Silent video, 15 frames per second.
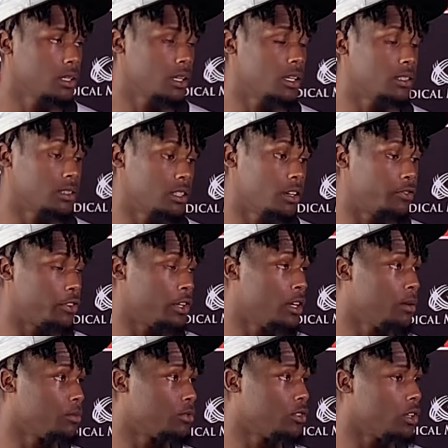it's good for
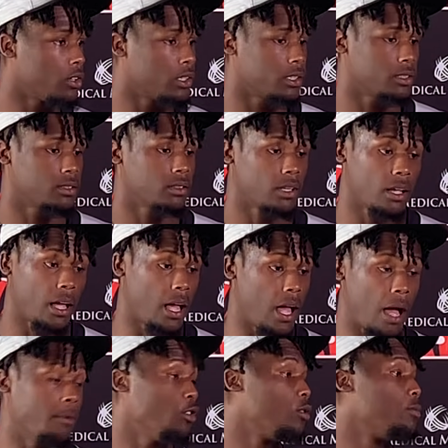him. You know, because
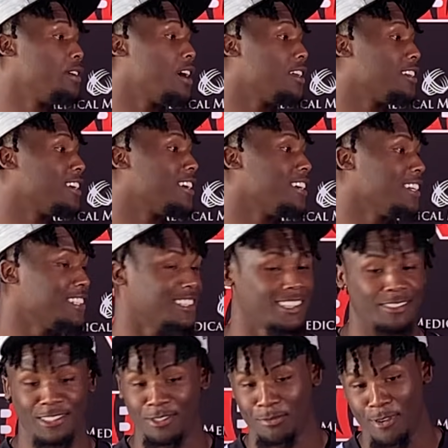I'm gonna be out there.
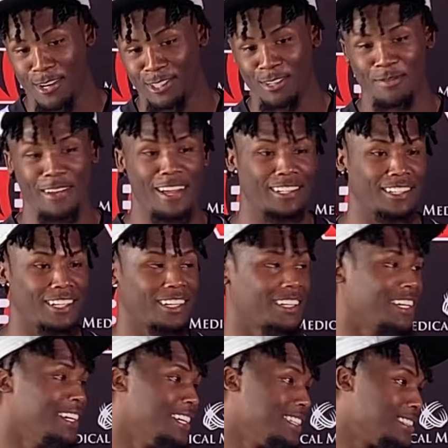Jamar's going to be out there,
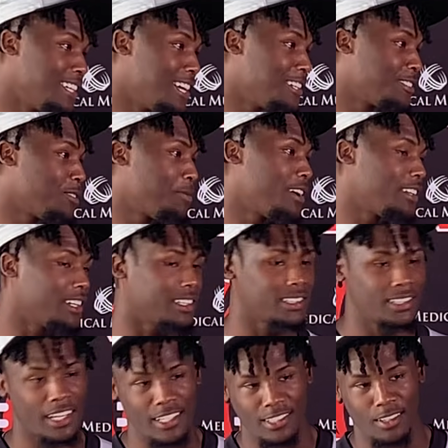Tyler's going to be out there,
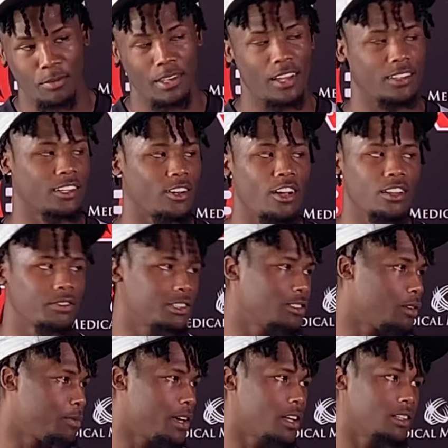Tate's going to be out there, all of us going
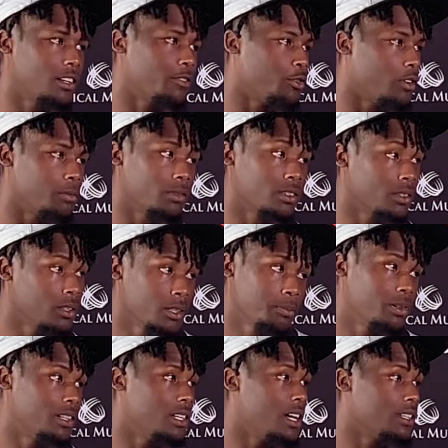to be out there for him to
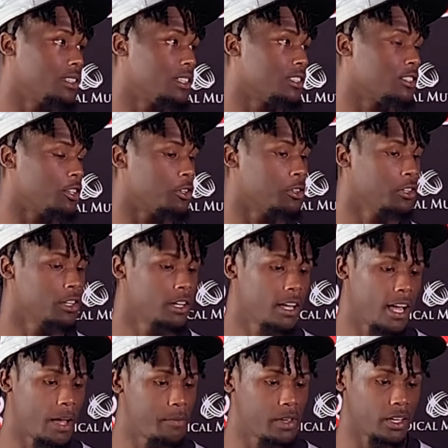put it out there. So,
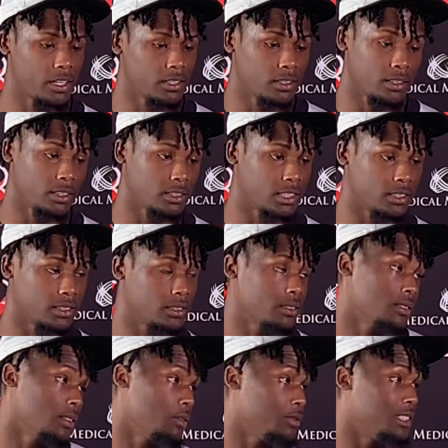I mean, just
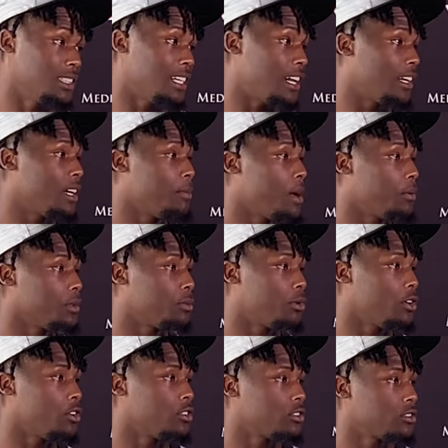got to come out with the ball.